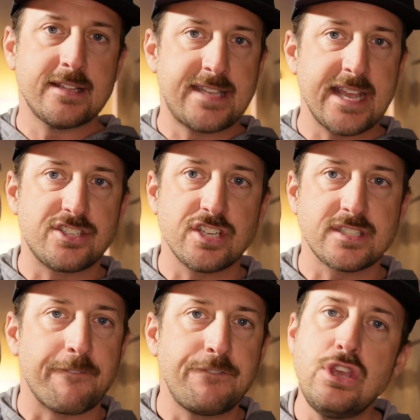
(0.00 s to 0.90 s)
takes just a
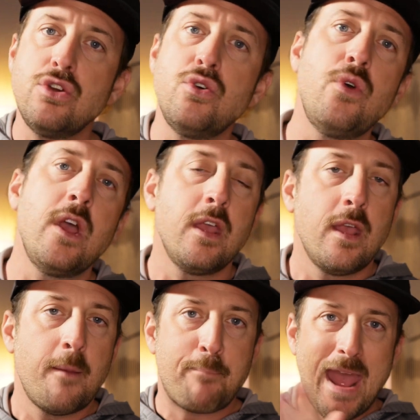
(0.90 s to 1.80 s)
few
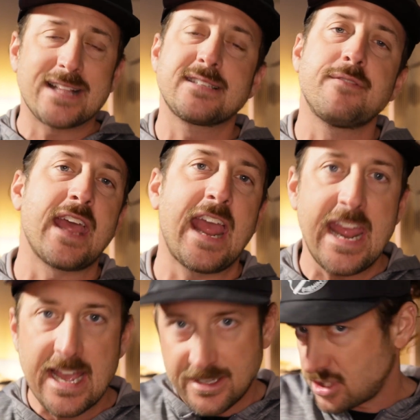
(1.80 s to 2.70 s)
bats of the
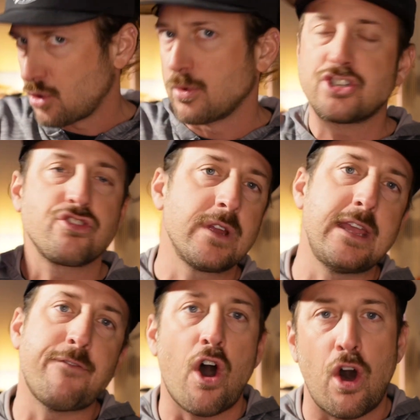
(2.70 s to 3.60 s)
hand to
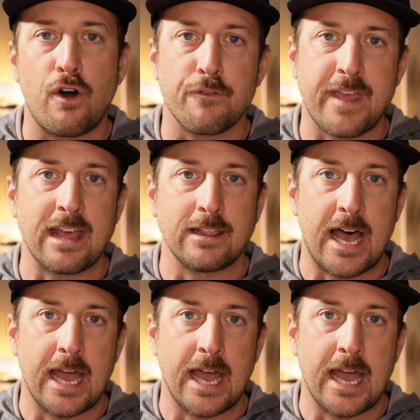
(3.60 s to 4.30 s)
retrieve all of that line.